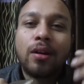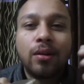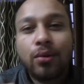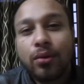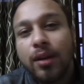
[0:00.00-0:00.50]
you
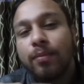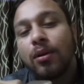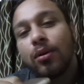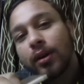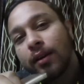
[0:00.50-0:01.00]
know keep
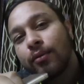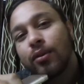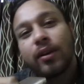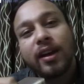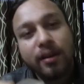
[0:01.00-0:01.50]
on looking
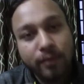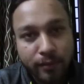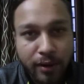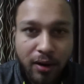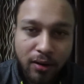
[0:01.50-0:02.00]
for gary vee
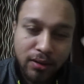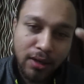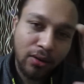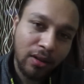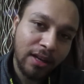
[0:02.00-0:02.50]
videos
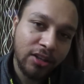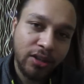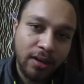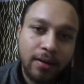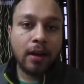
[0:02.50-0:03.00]
and all that
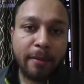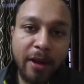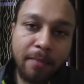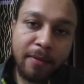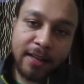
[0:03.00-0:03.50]
shit
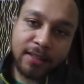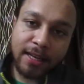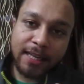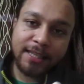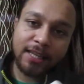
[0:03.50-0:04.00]
coming up next the
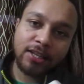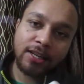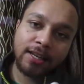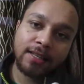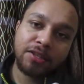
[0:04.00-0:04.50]
next
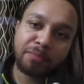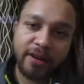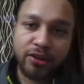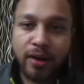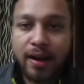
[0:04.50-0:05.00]
section is
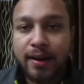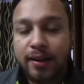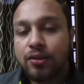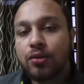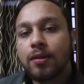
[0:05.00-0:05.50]

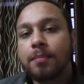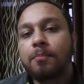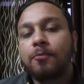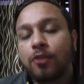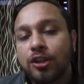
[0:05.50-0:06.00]
spirituality so the
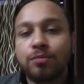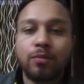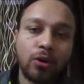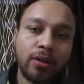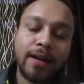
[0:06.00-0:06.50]
first
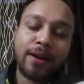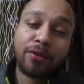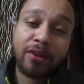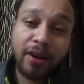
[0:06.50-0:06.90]
book that i would